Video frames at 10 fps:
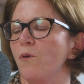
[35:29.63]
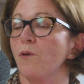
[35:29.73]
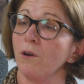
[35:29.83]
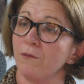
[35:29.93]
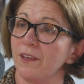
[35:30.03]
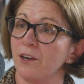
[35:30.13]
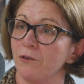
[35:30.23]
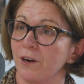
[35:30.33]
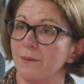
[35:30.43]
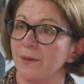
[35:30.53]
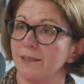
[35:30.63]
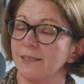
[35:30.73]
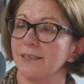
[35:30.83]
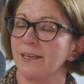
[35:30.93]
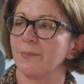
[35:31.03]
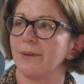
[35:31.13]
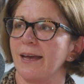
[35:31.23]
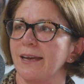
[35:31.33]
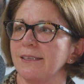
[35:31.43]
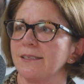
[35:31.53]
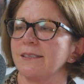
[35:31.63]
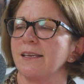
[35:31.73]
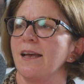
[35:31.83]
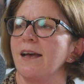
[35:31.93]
all of the agreements in place,